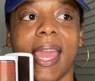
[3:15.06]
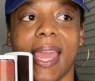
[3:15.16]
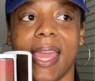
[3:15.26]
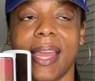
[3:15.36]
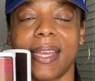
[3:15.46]

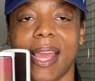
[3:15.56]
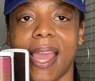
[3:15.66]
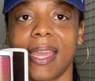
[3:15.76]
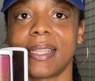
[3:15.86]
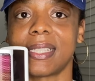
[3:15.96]
and
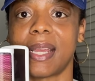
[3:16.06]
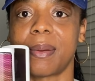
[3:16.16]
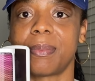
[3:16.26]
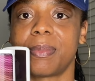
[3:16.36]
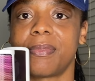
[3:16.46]
I ended
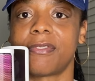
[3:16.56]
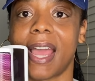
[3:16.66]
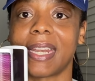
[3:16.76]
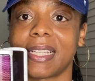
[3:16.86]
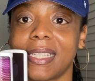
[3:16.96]
up
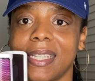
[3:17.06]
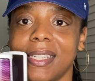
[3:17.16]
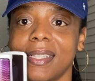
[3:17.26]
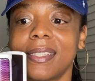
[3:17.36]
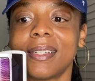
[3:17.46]

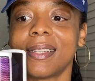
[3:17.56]
finally